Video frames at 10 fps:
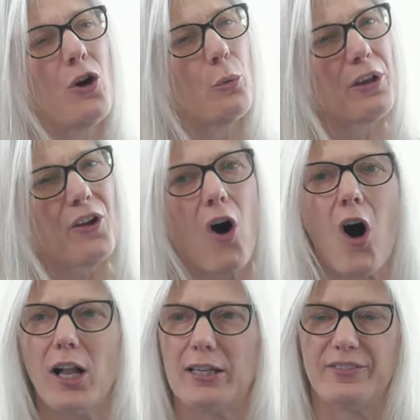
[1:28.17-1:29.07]
with
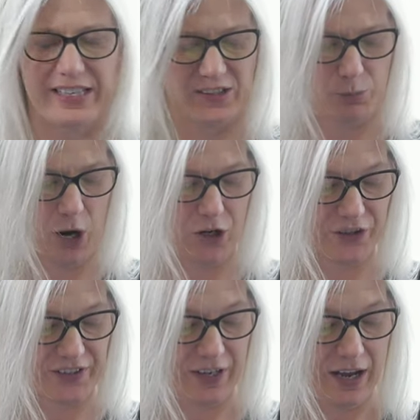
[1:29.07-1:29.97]
all of these
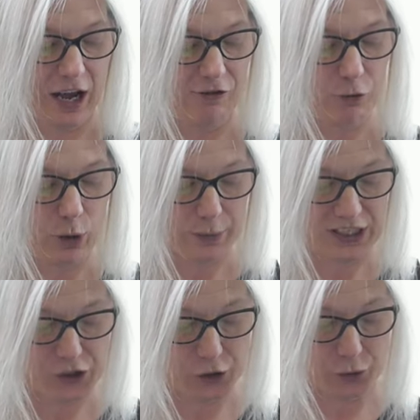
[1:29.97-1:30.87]
parts of what
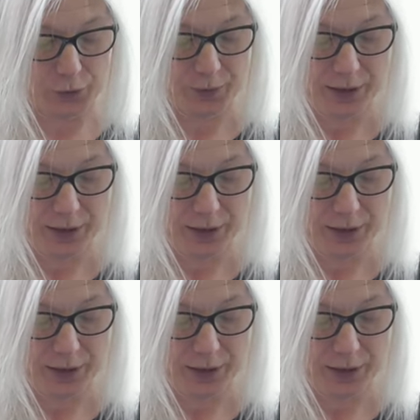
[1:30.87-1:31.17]
we do,